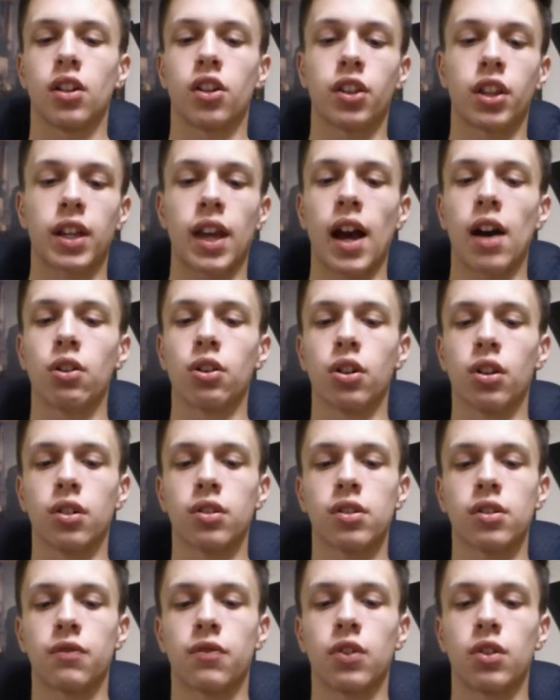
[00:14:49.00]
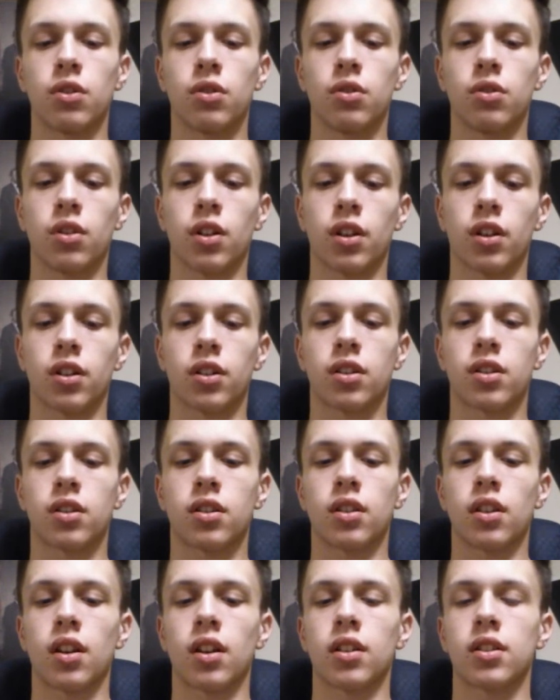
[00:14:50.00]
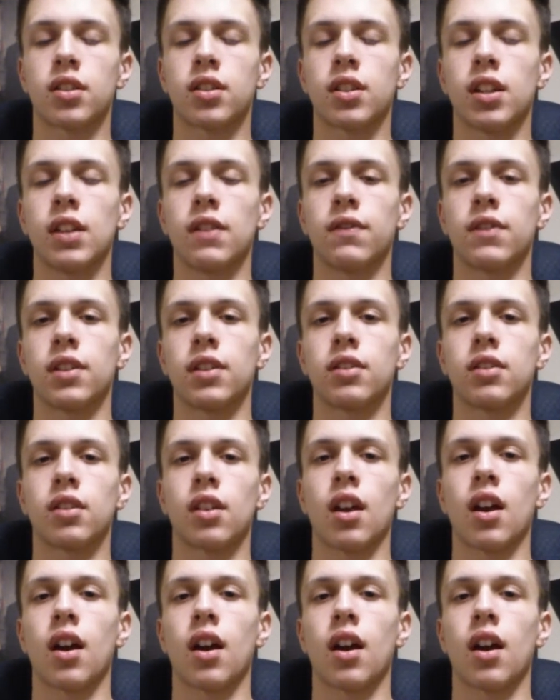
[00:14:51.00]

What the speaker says: or the Cowgirls if you are Steven.